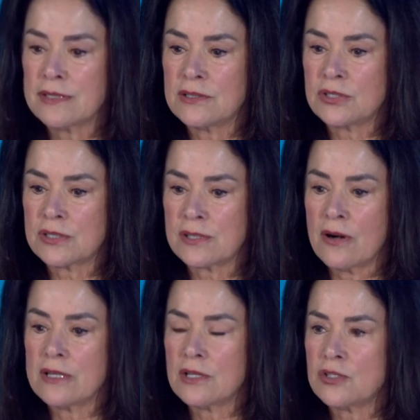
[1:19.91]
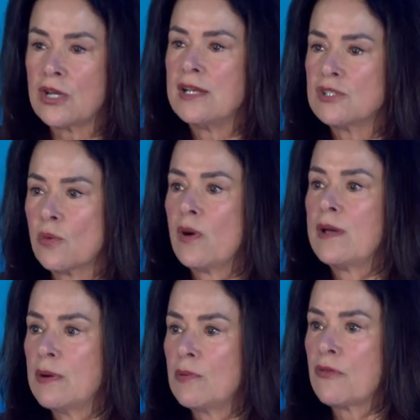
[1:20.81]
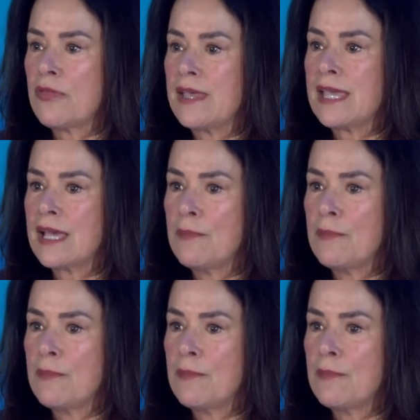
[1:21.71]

it started to change the way we were thinking